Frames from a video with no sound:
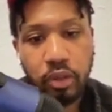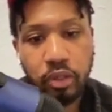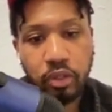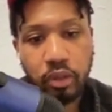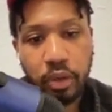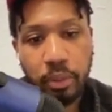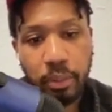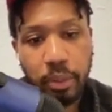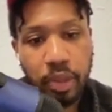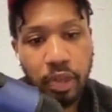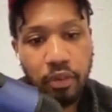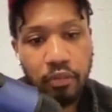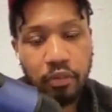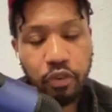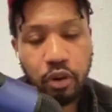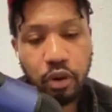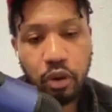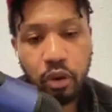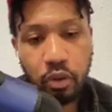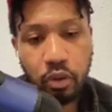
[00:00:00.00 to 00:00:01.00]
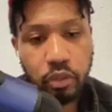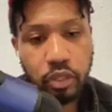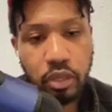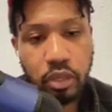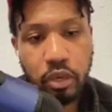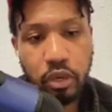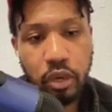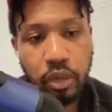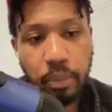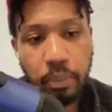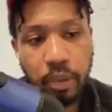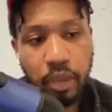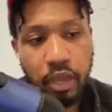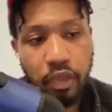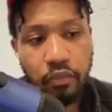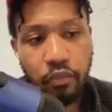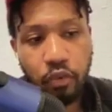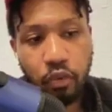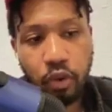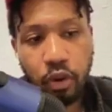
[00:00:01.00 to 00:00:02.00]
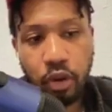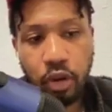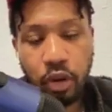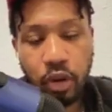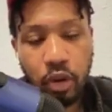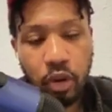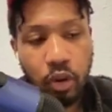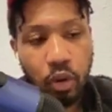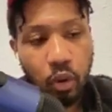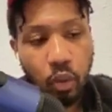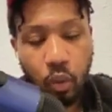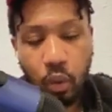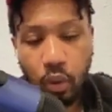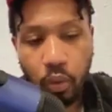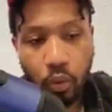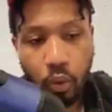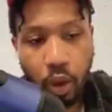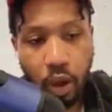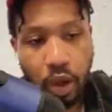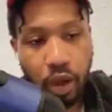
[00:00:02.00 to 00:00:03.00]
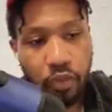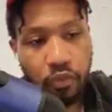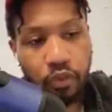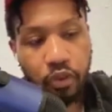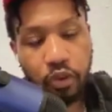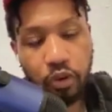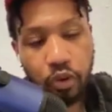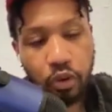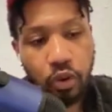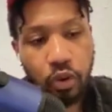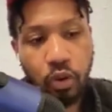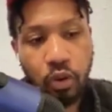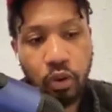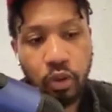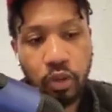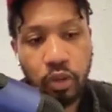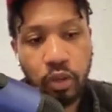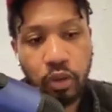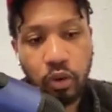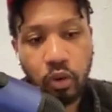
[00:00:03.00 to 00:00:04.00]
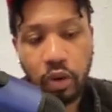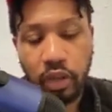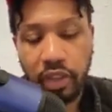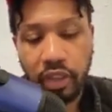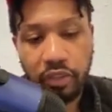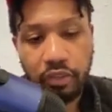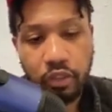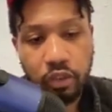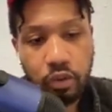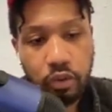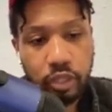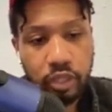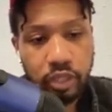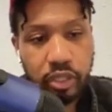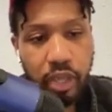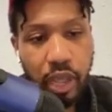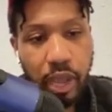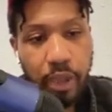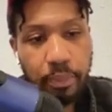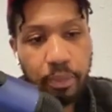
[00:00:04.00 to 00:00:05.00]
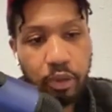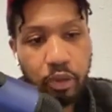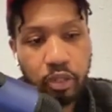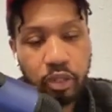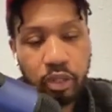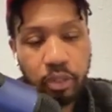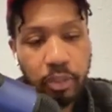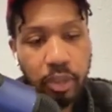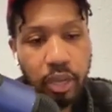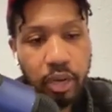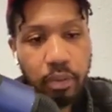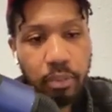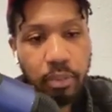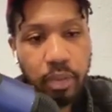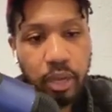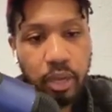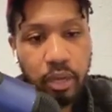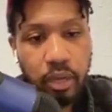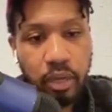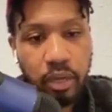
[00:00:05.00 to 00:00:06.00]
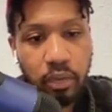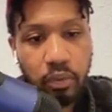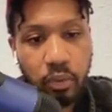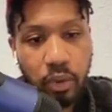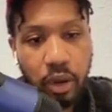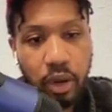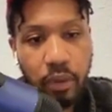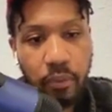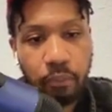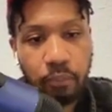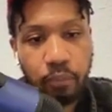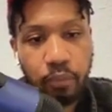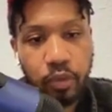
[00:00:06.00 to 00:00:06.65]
So they're paying for your hotel, they're paying for wherever you're going, or they're giving you a stipend or some kind of money, right?